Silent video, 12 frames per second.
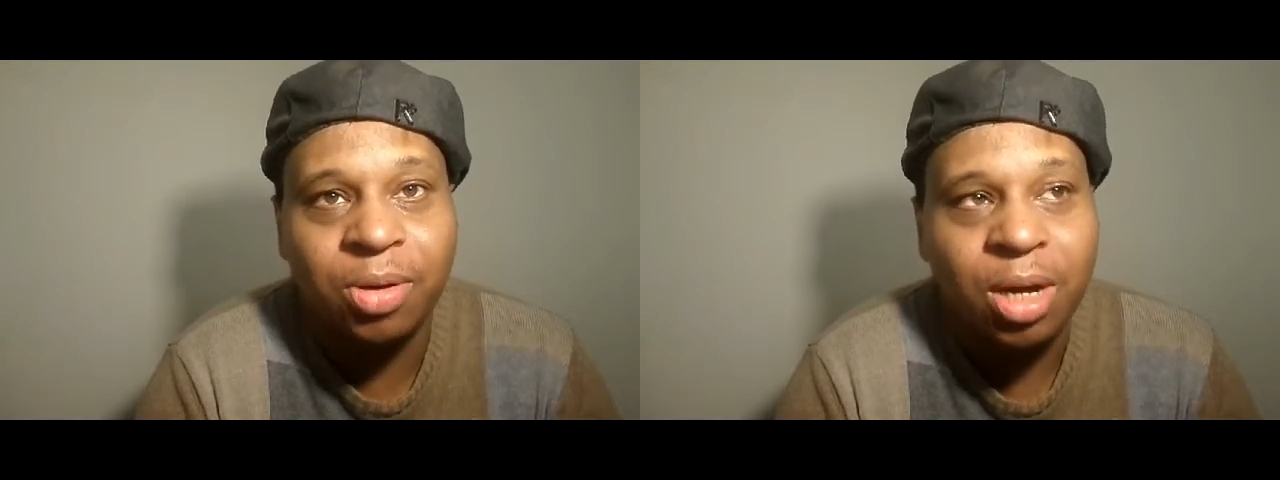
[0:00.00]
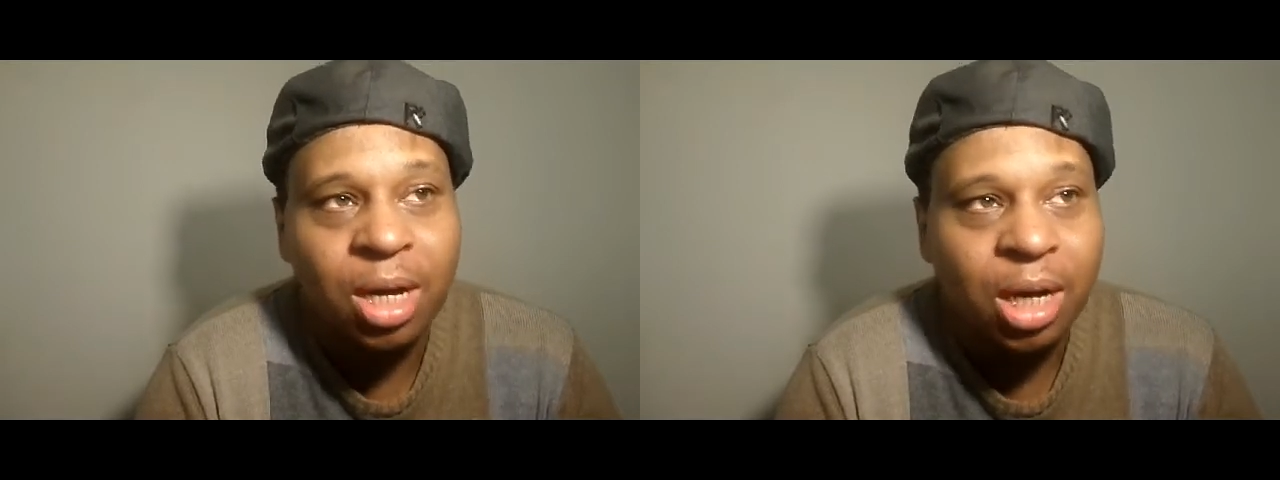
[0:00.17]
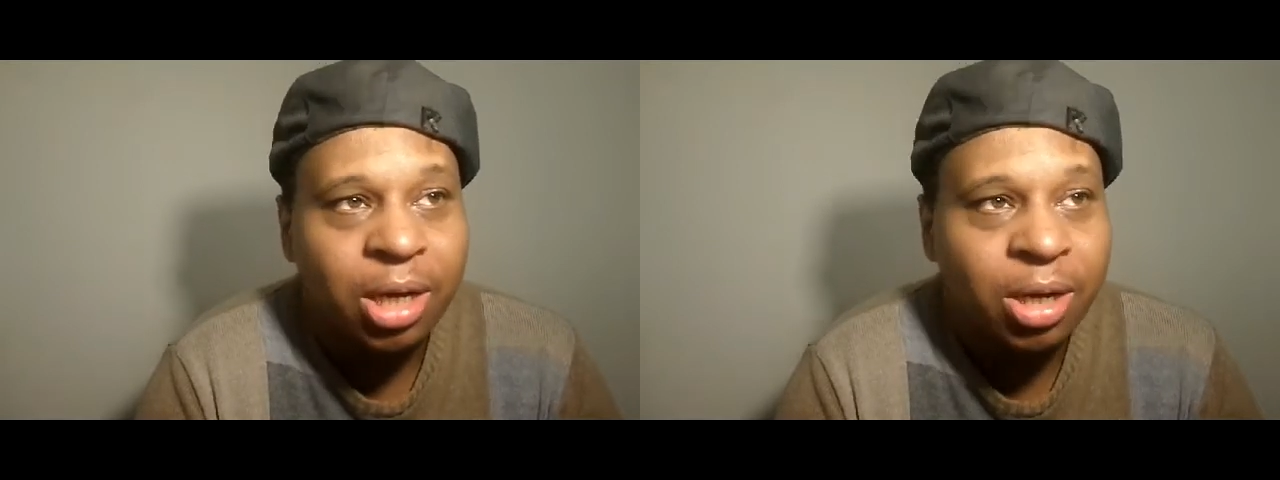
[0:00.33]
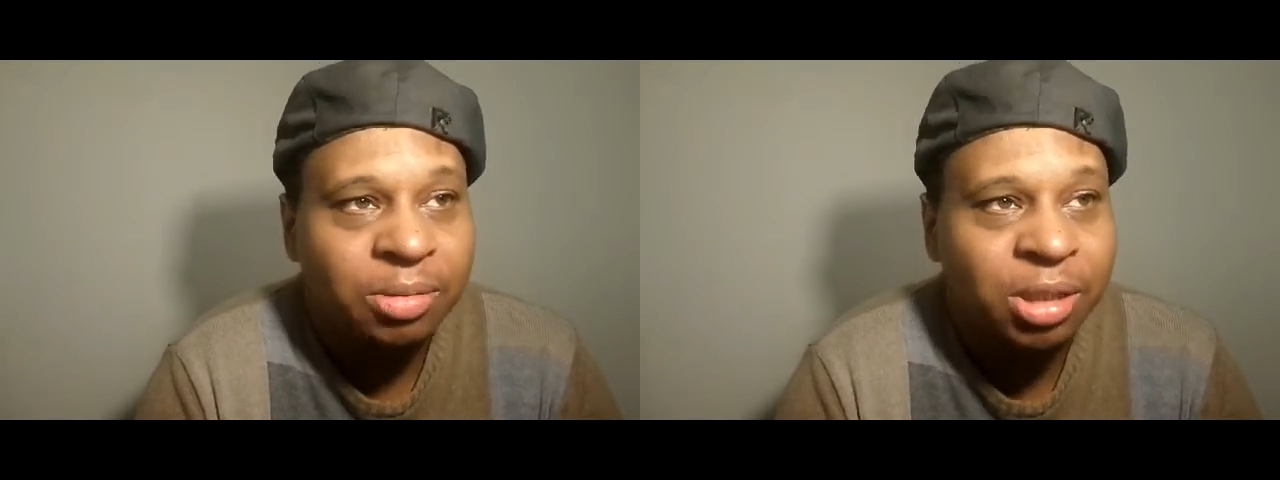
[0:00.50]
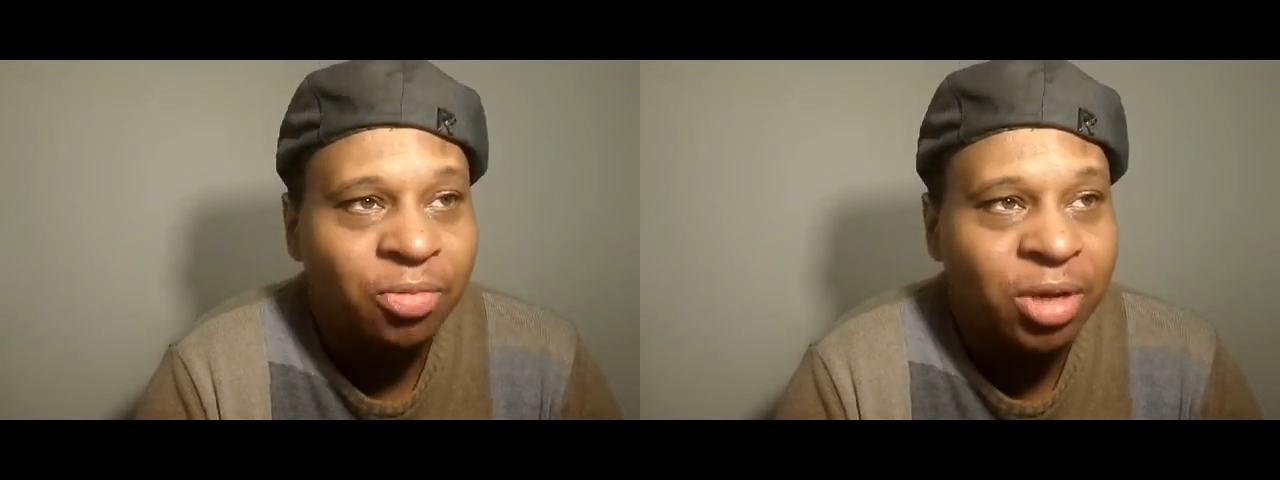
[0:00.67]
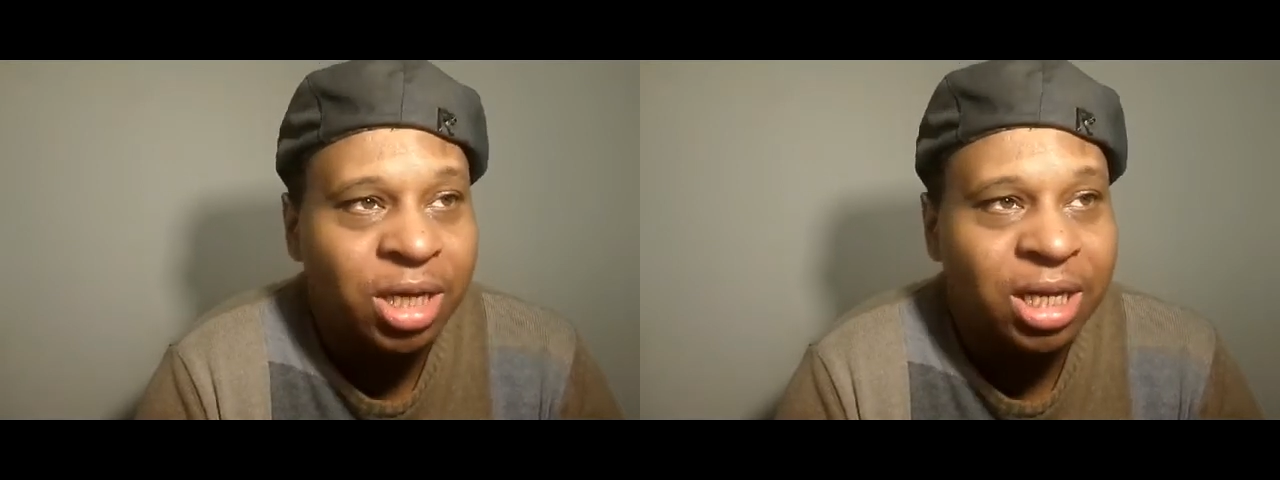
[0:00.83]
You know what I'm
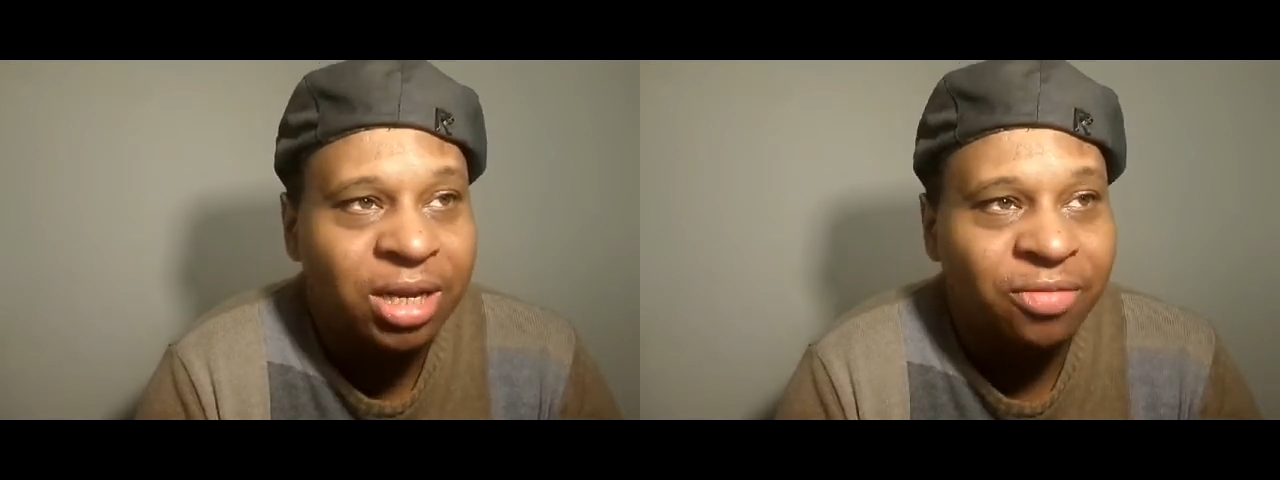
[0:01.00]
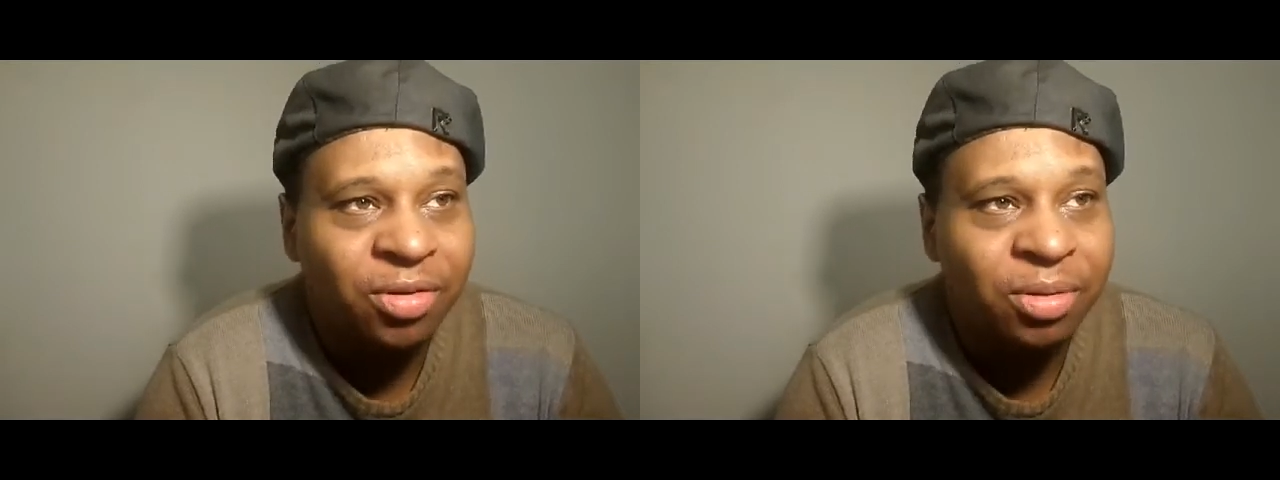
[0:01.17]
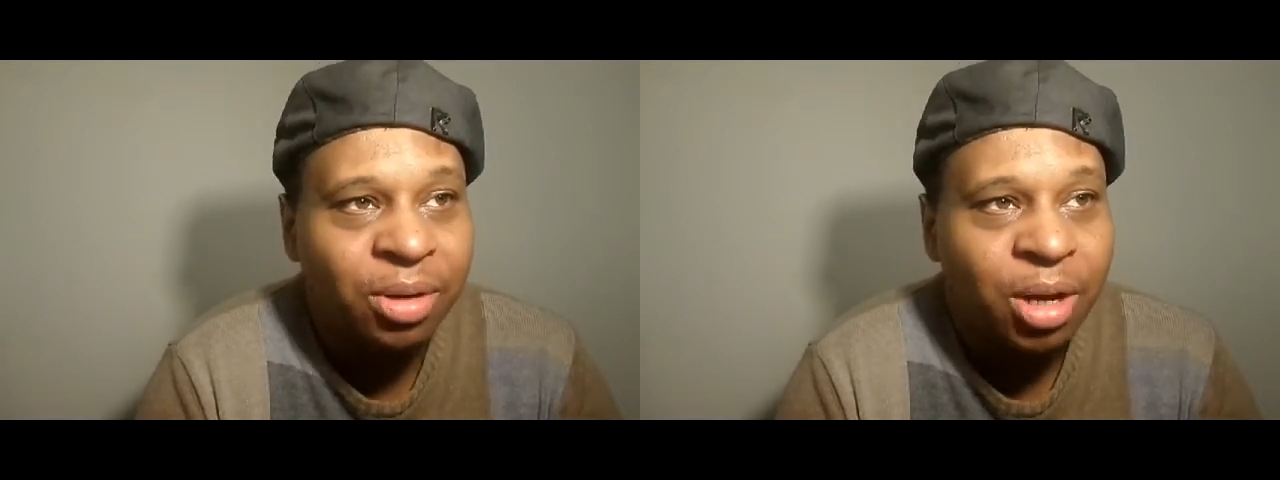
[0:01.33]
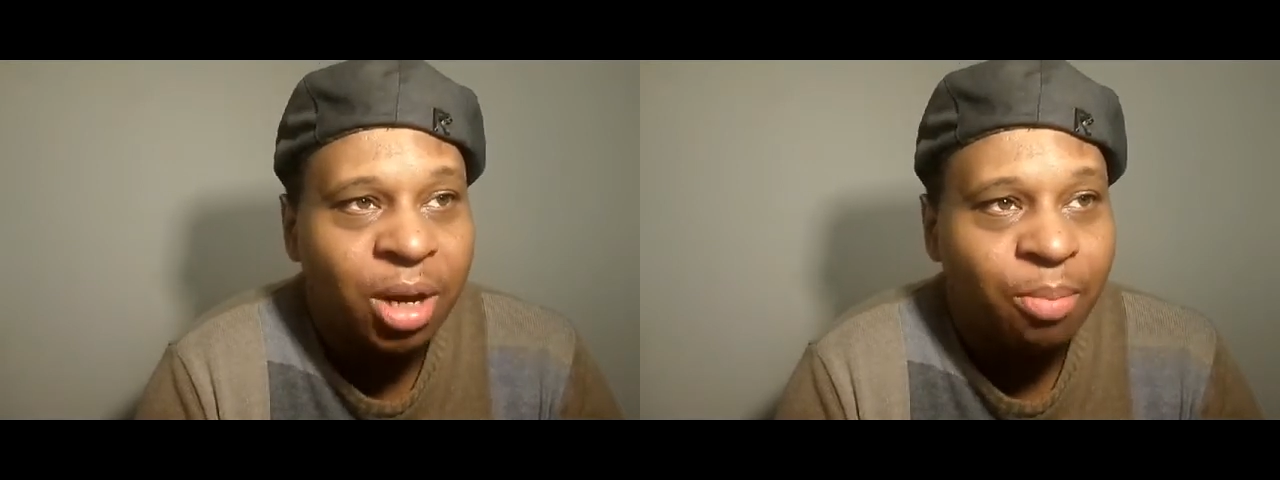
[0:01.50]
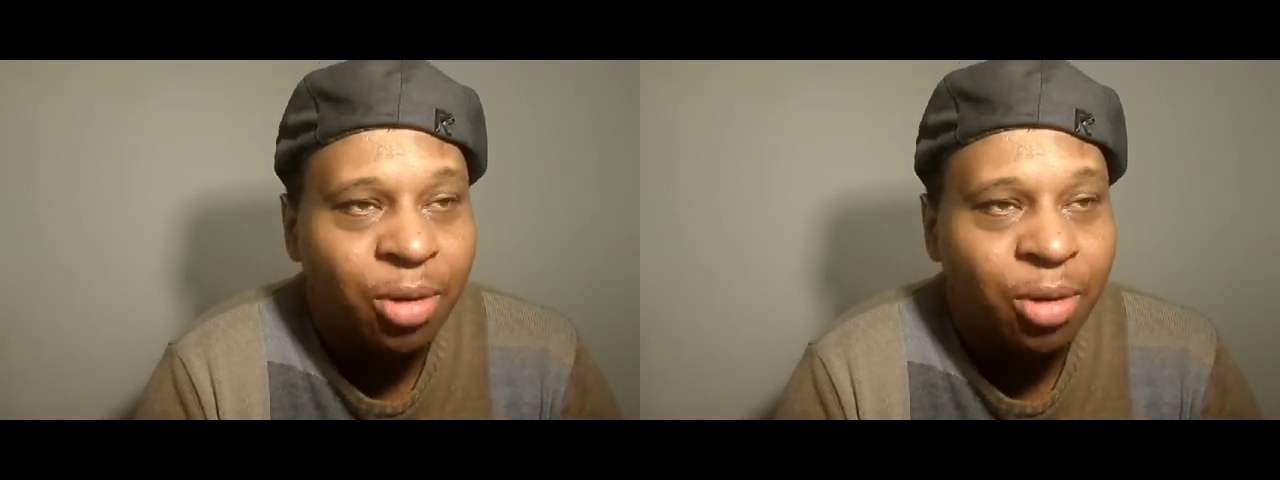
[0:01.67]
saying? We can even